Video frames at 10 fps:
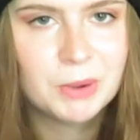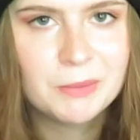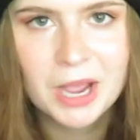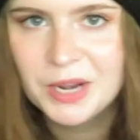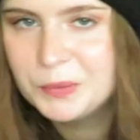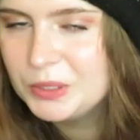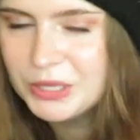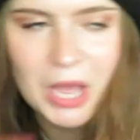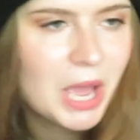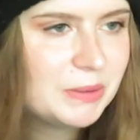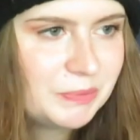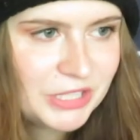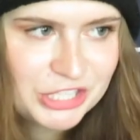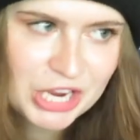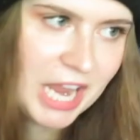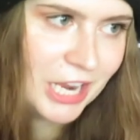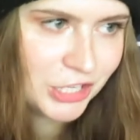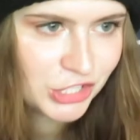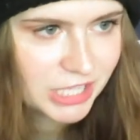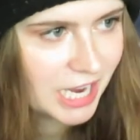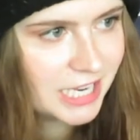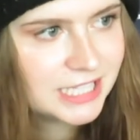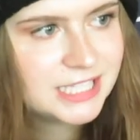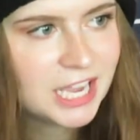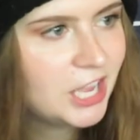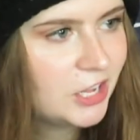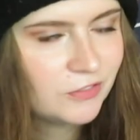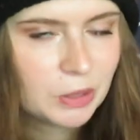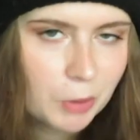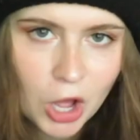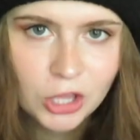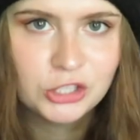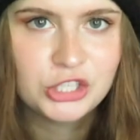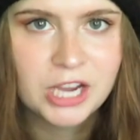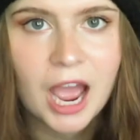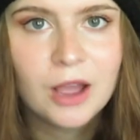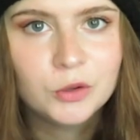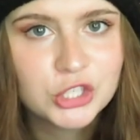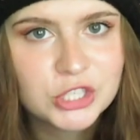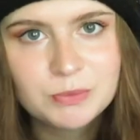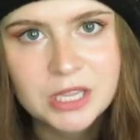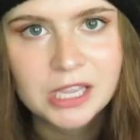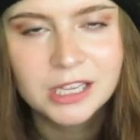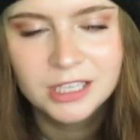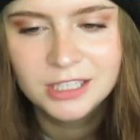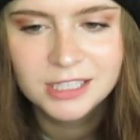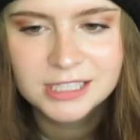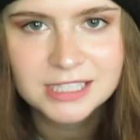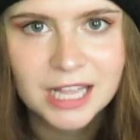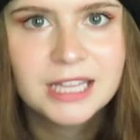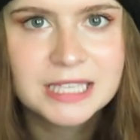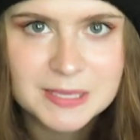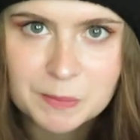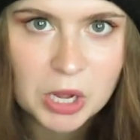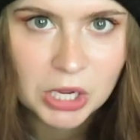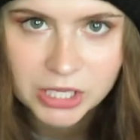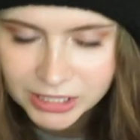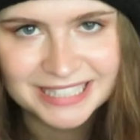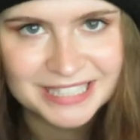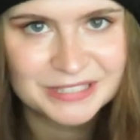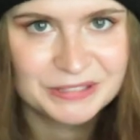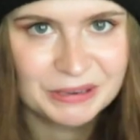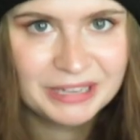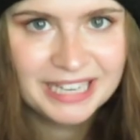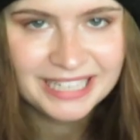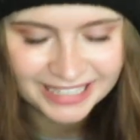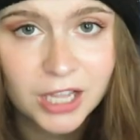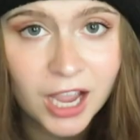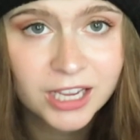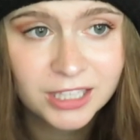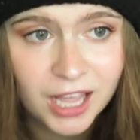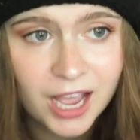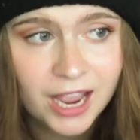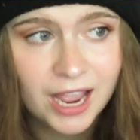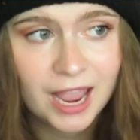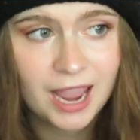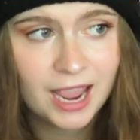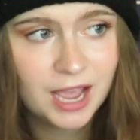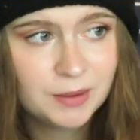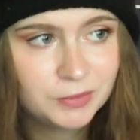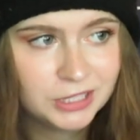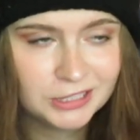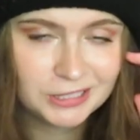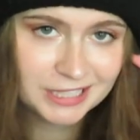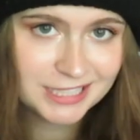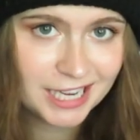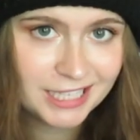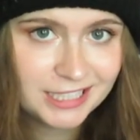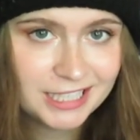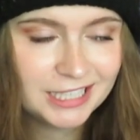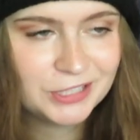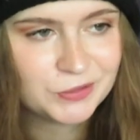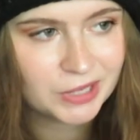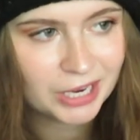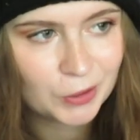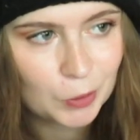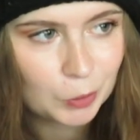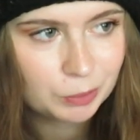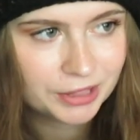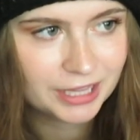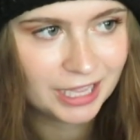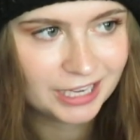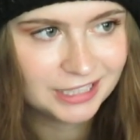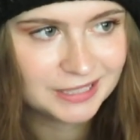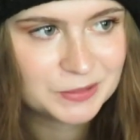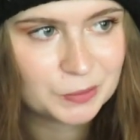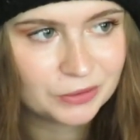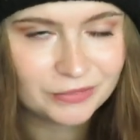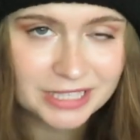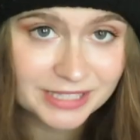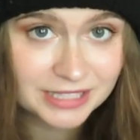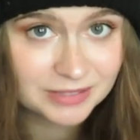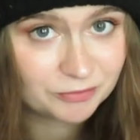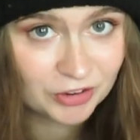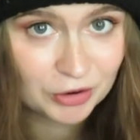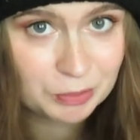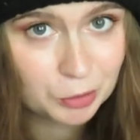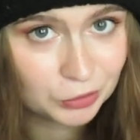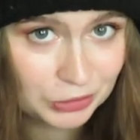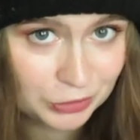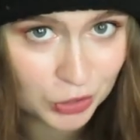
my mind will not be changed, and instead of an apology, I will just be slightly smug. Let's get started. Not gonna lie, I am a little excited, and I do kind of hope that at least one of these is very poorly